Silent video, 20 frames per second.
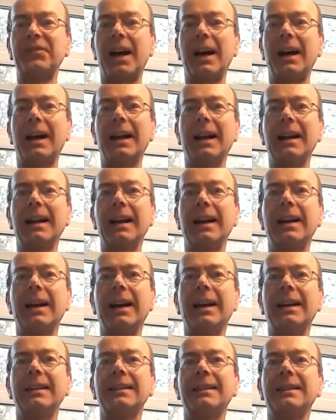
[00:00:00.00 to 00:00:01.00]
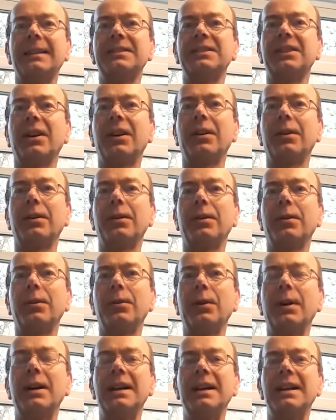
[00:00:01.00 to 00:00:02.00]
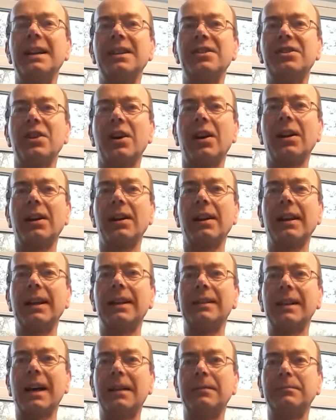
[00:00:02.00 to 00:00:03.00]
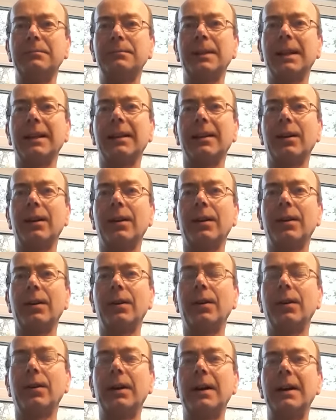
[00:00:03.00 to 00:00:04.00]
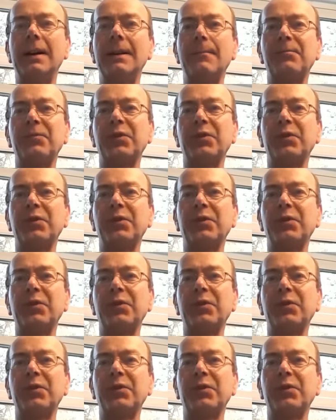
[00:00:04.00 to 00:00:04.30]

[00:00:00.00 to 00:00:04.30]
Hal-an-Tow, jolly rumbelo,